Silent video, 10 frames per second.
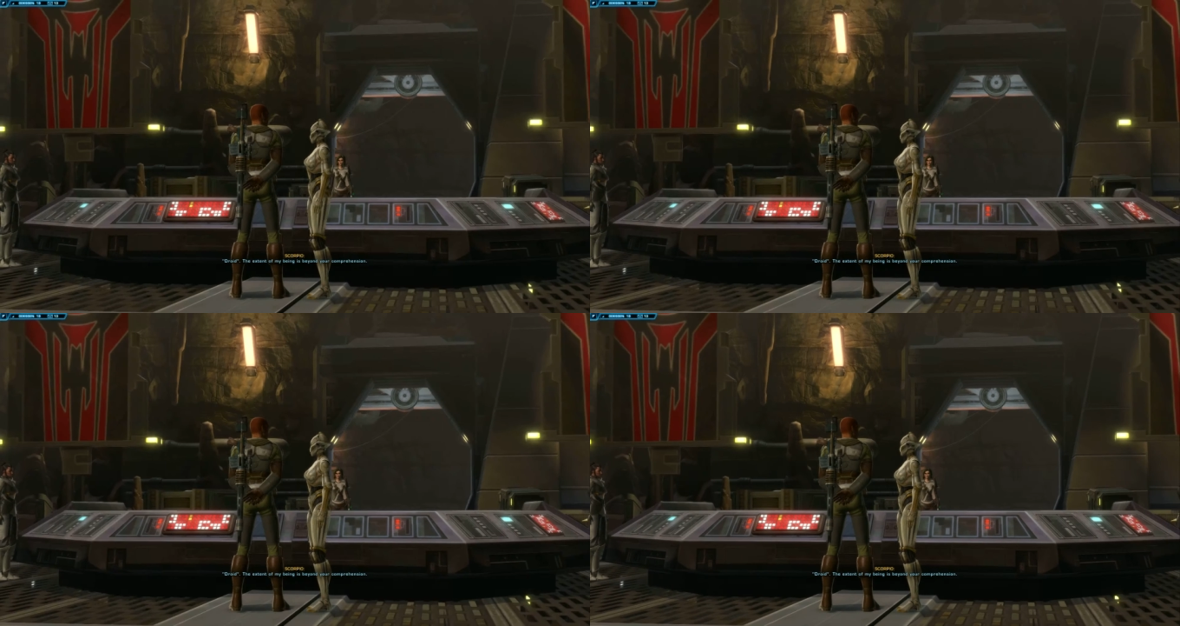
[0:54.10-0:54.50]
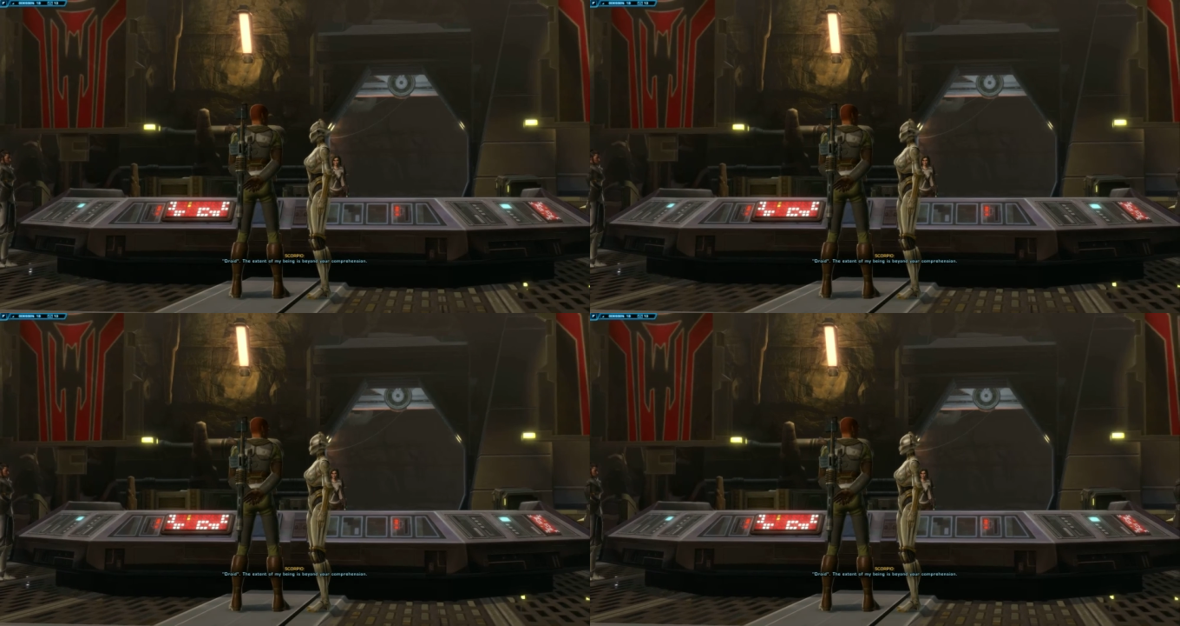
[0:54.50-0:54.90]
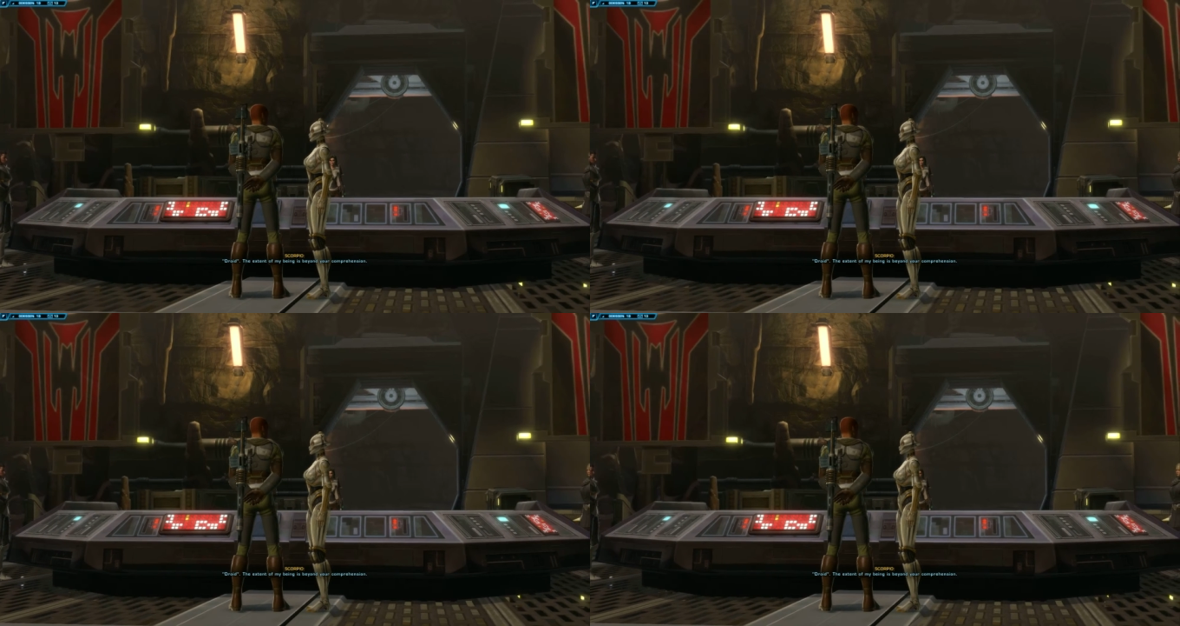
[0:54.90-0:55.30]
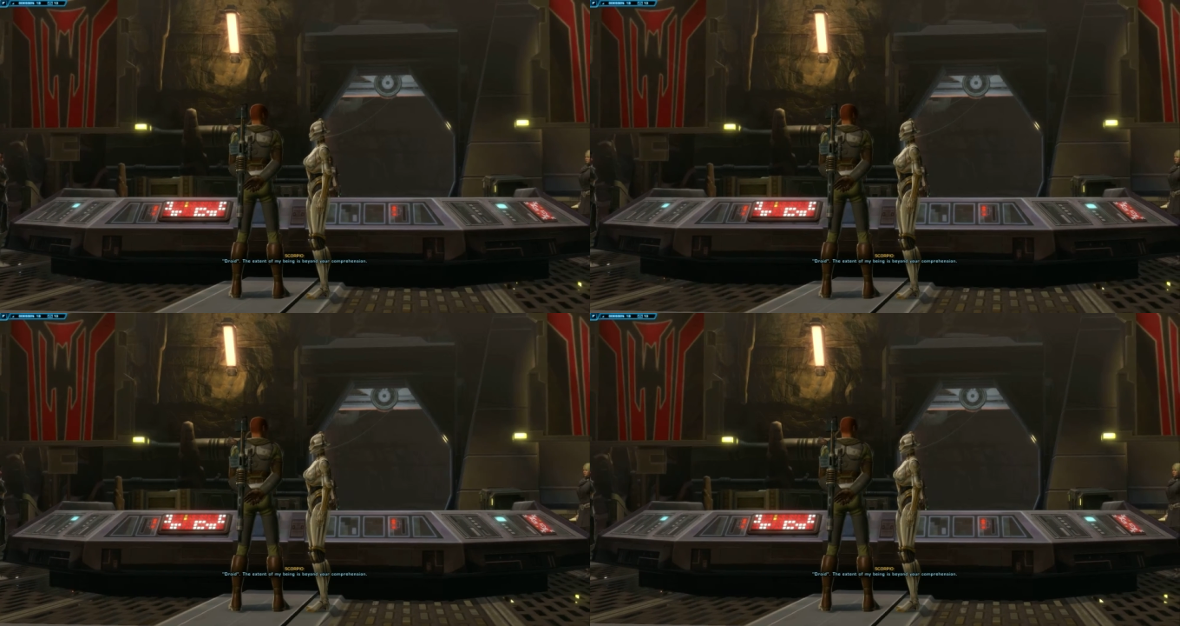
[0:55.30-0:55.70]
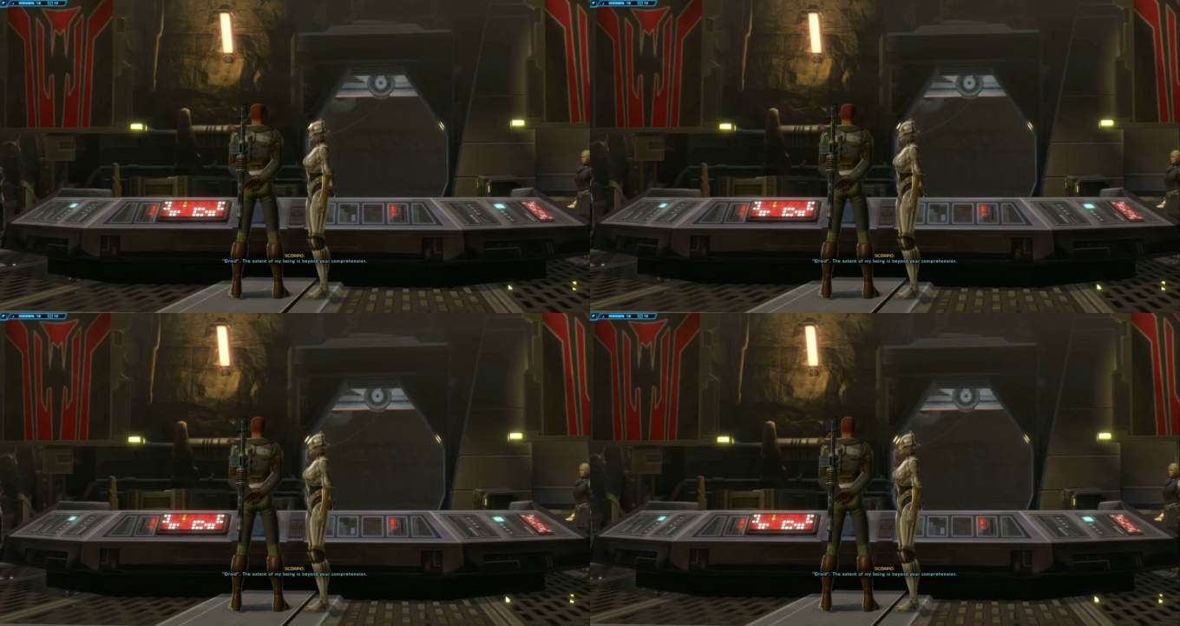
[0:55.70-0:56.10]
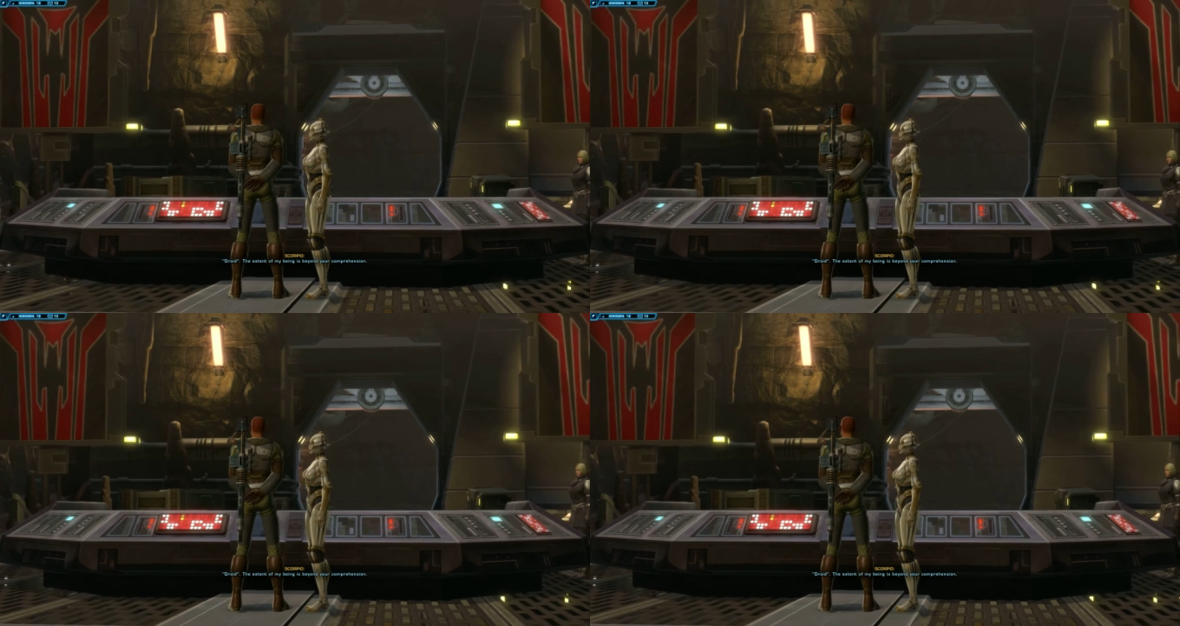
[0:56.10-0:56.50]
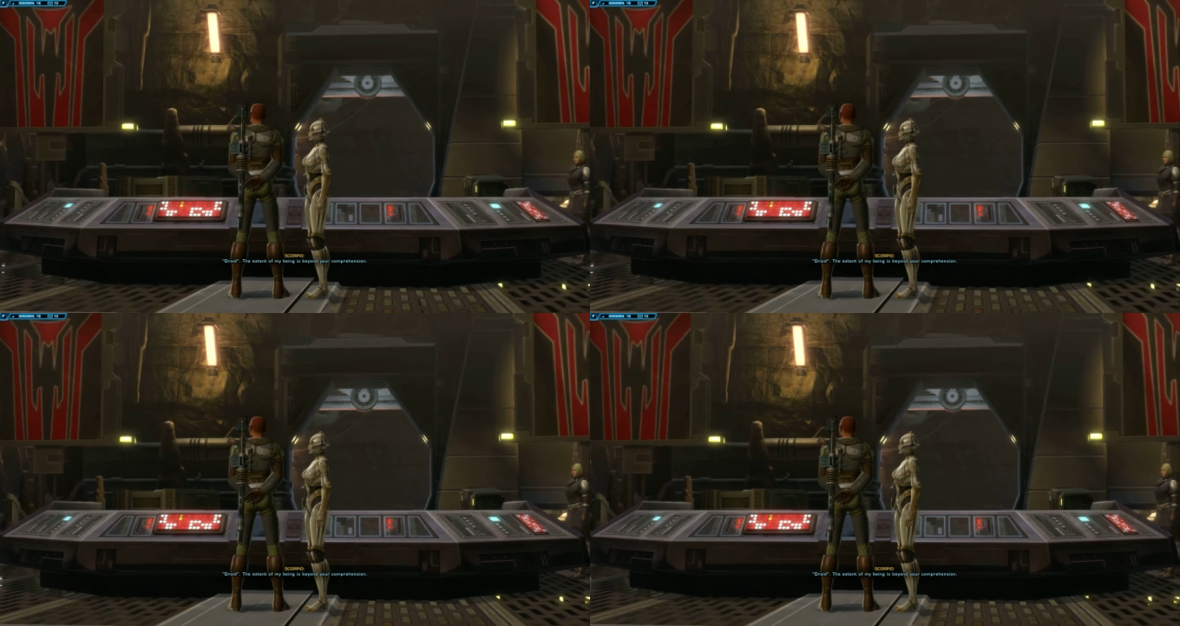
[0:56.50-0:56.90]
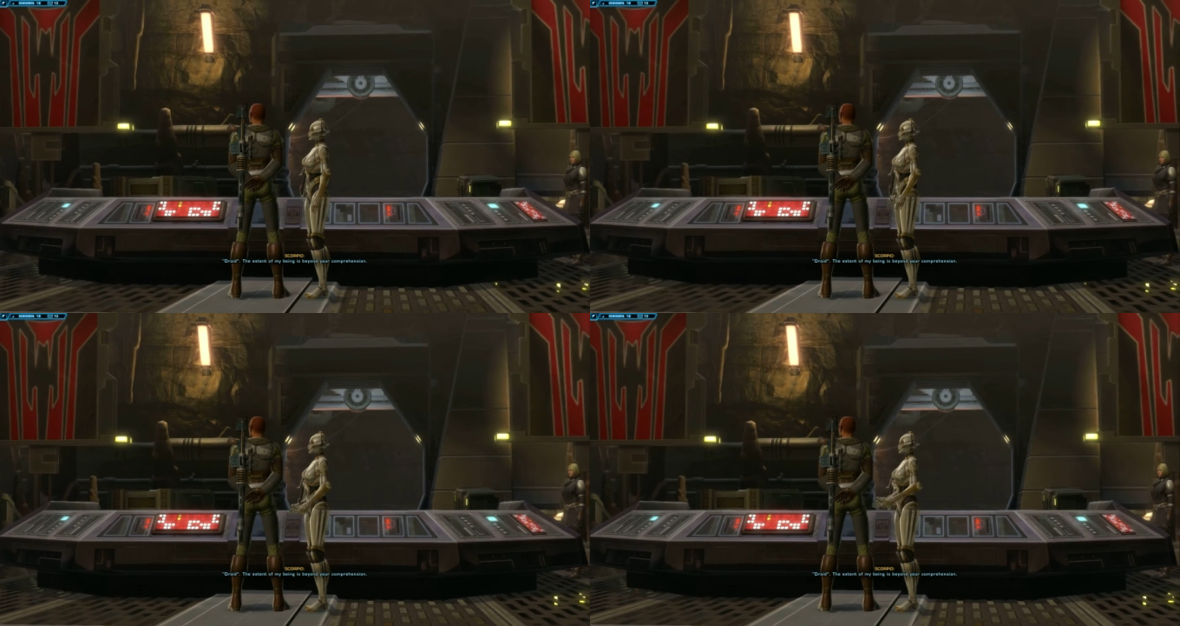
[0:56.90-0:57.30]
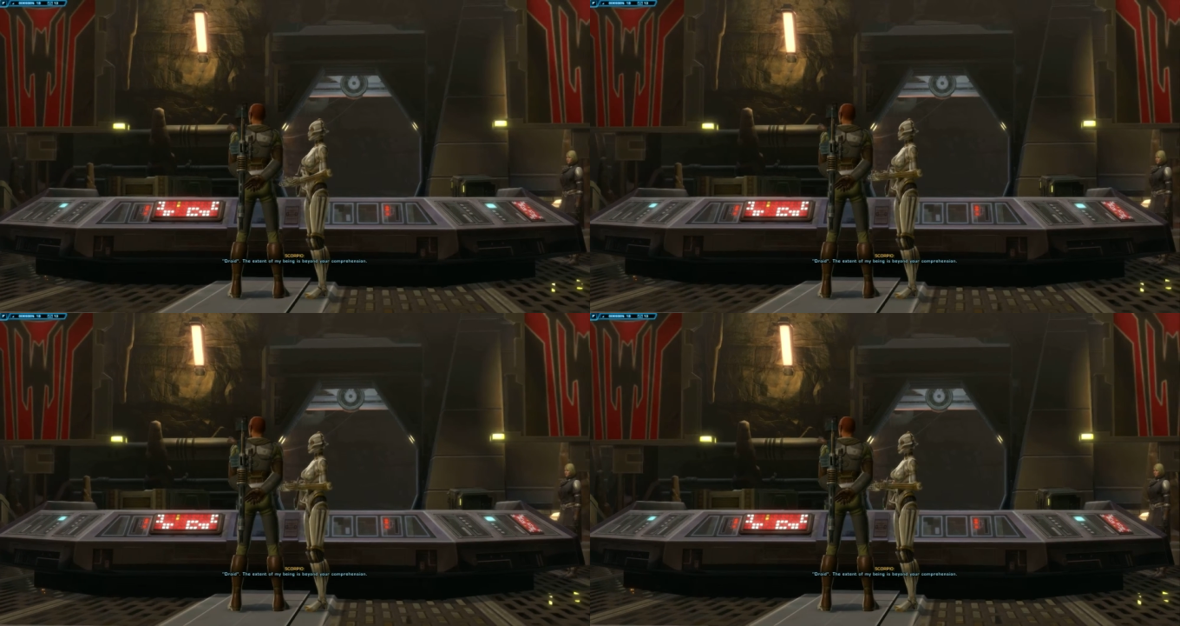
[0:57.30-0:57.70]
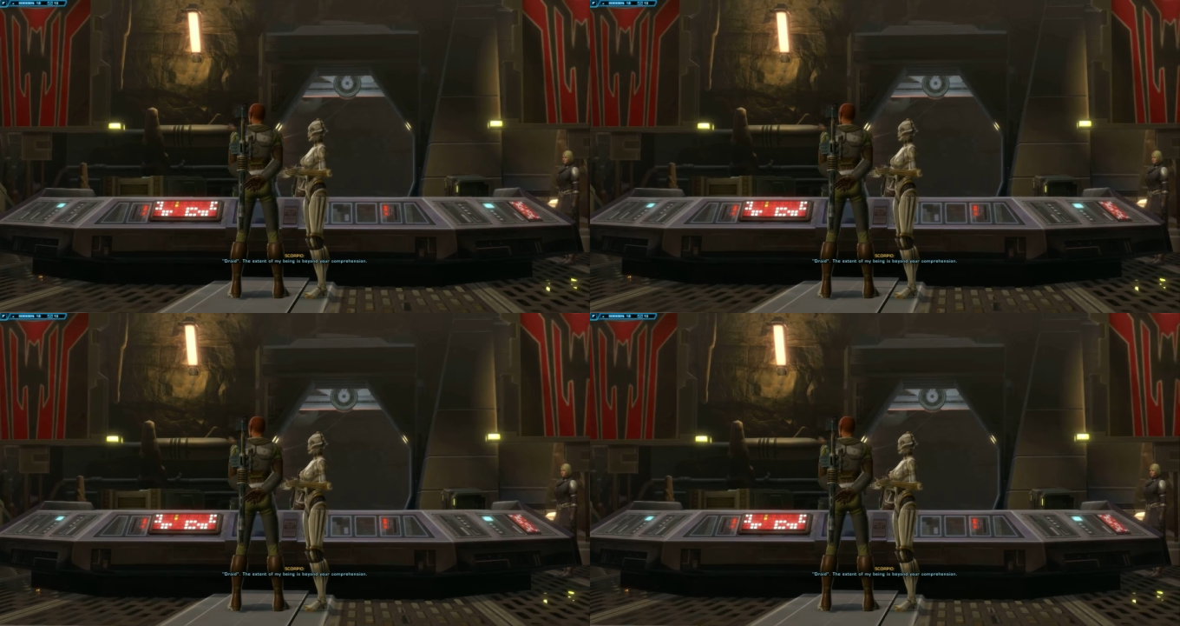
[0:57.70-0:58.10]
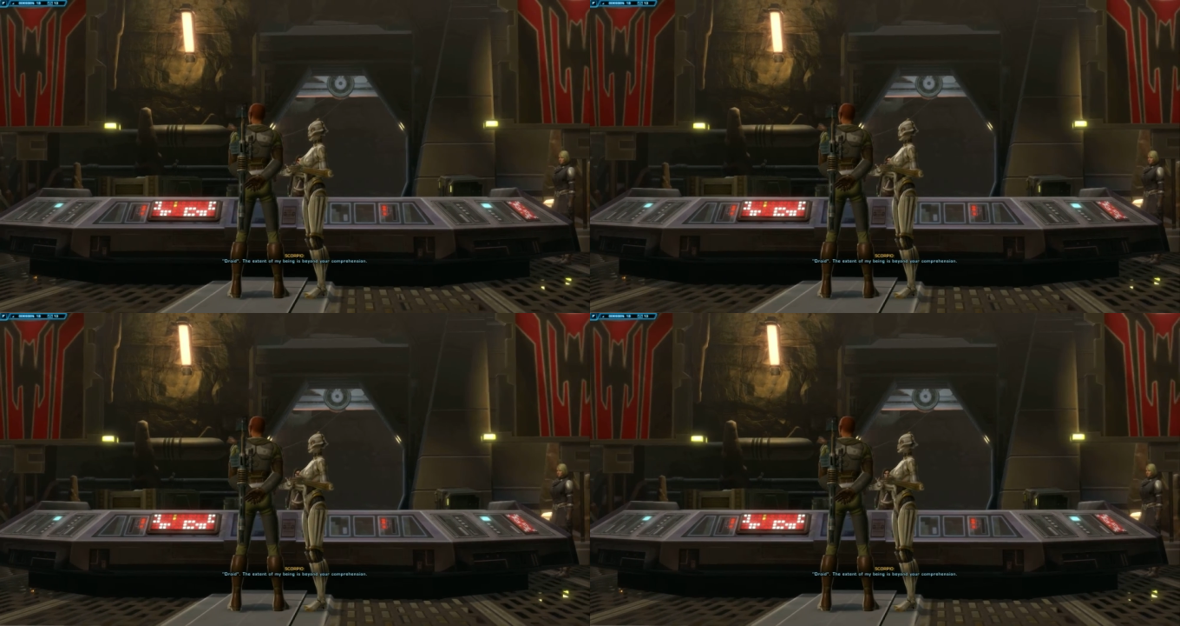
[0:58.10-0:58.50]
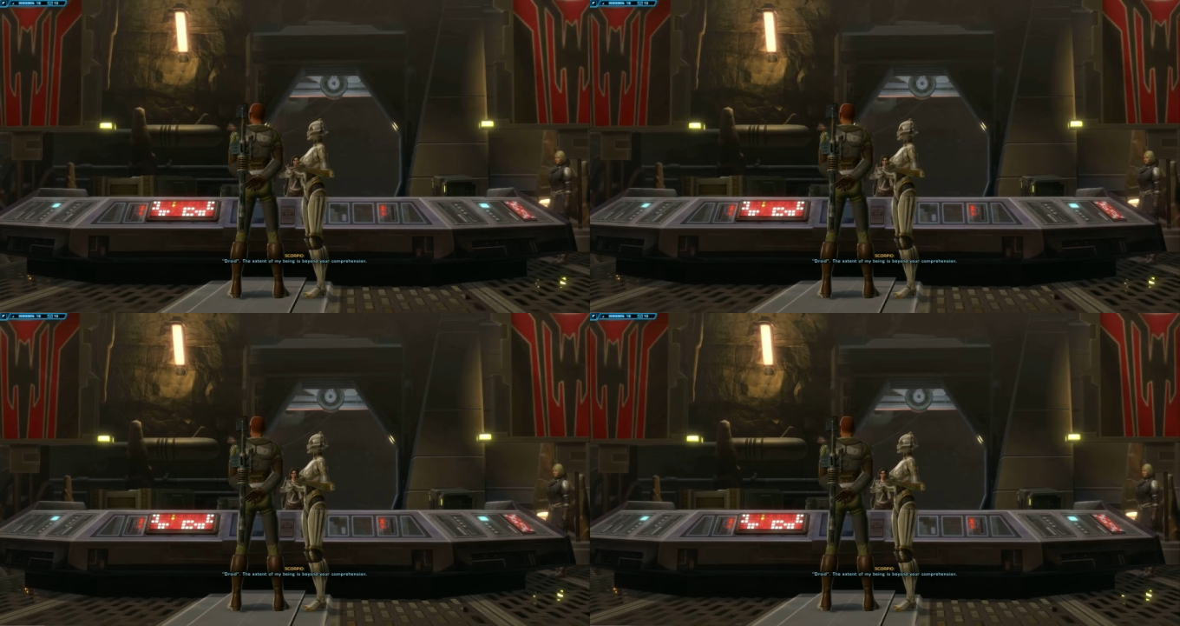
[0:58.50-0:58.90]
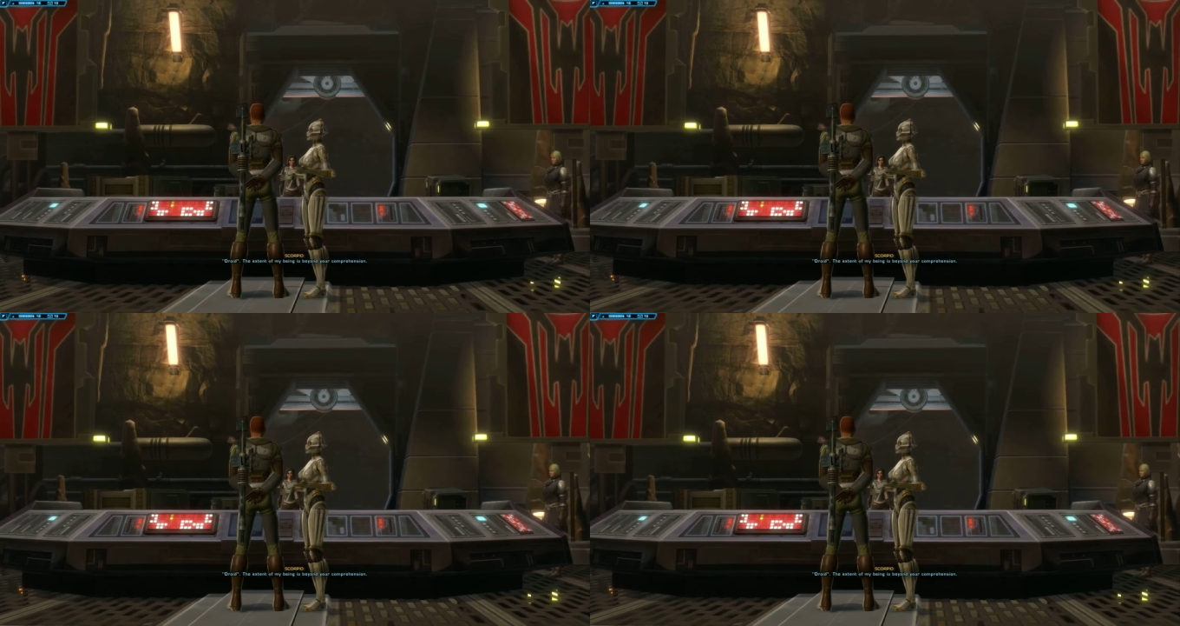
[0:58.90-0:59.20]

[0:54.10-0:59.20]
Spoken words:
No face is visible, so there are no lips to read.